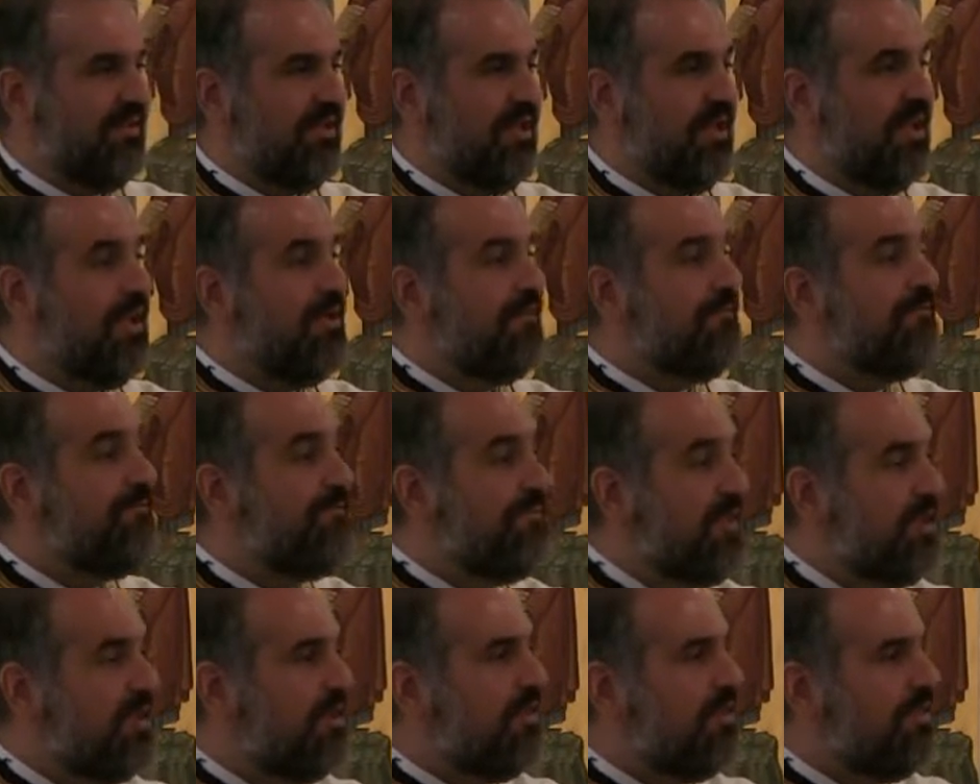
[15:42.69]

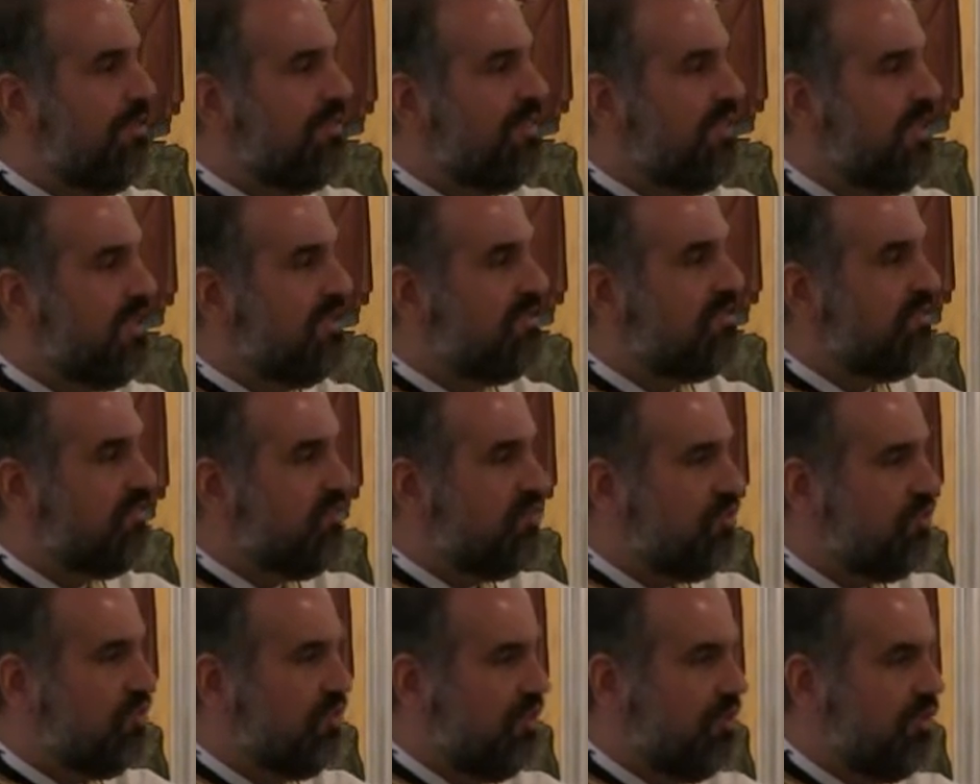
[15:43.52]
Fill
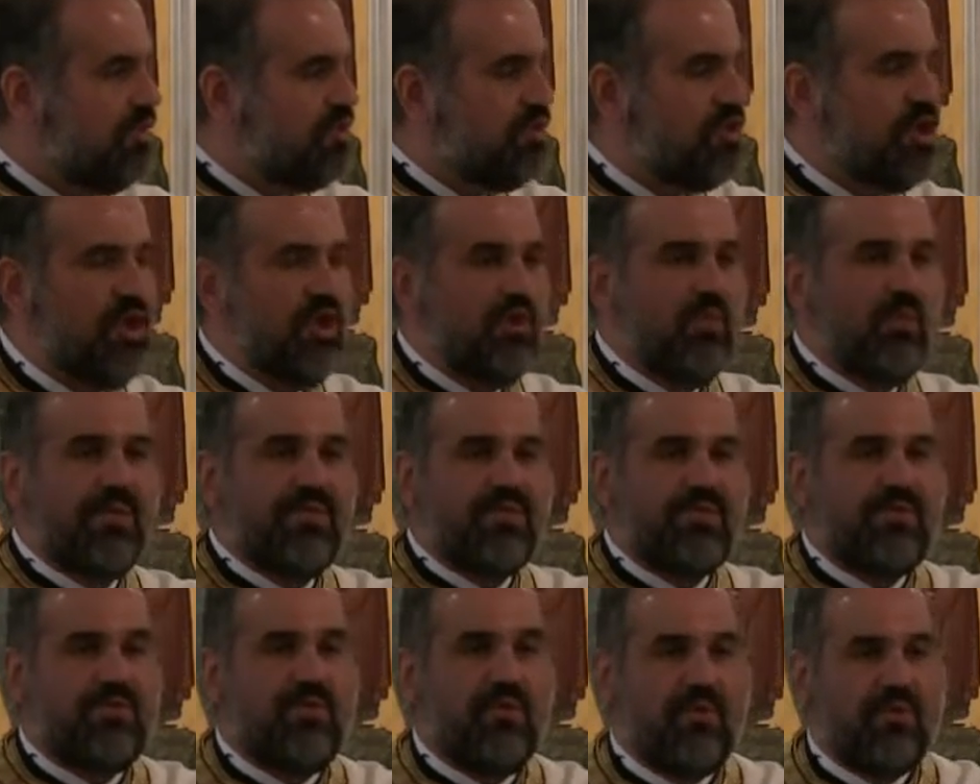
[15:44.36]
this church
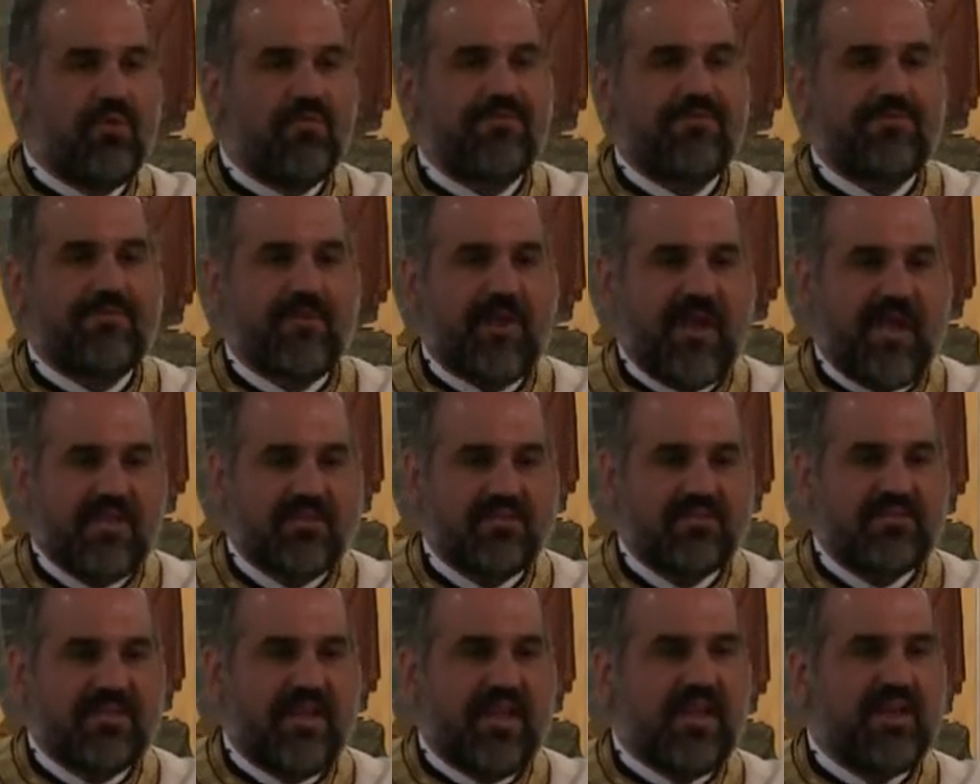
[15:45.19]
with your
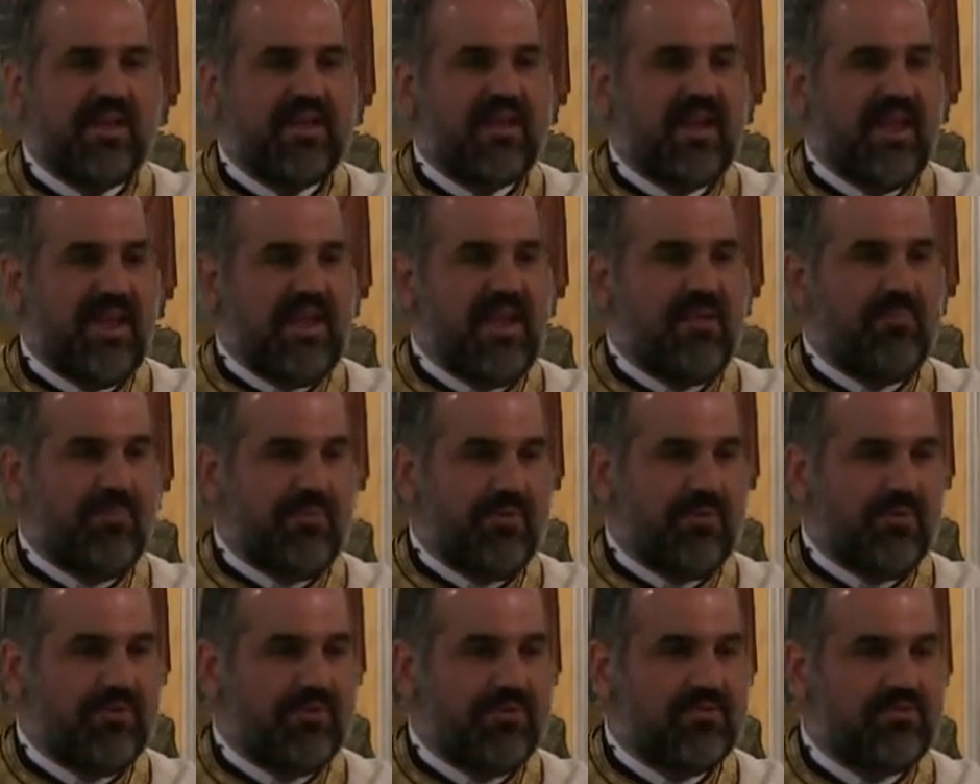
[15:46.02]
friends and
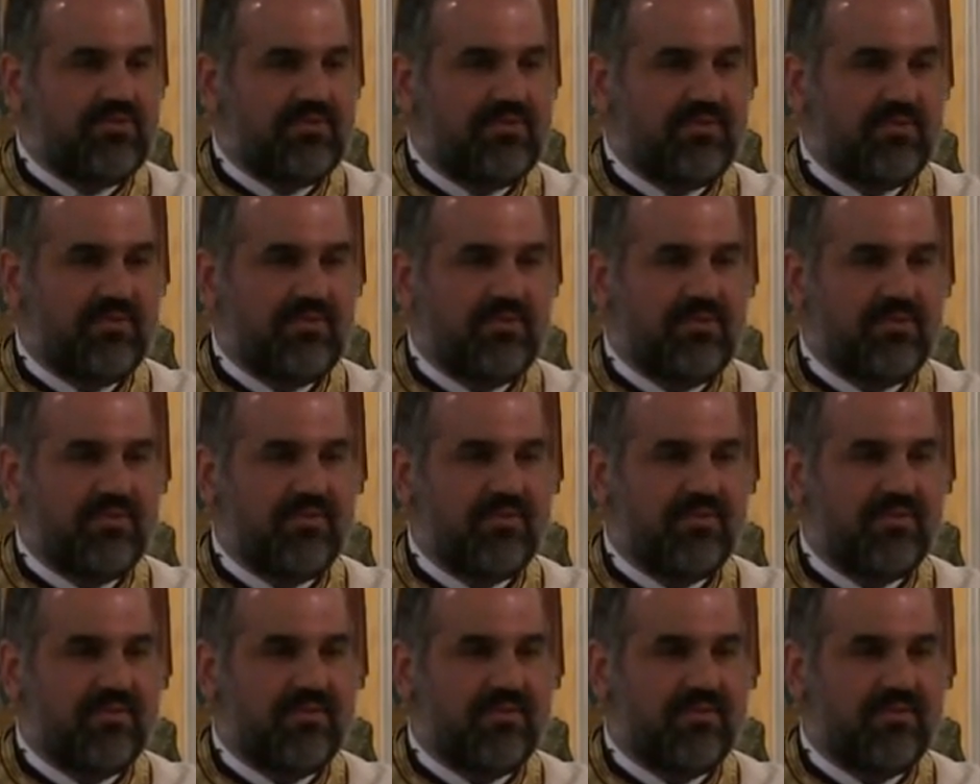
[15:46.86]
neighbors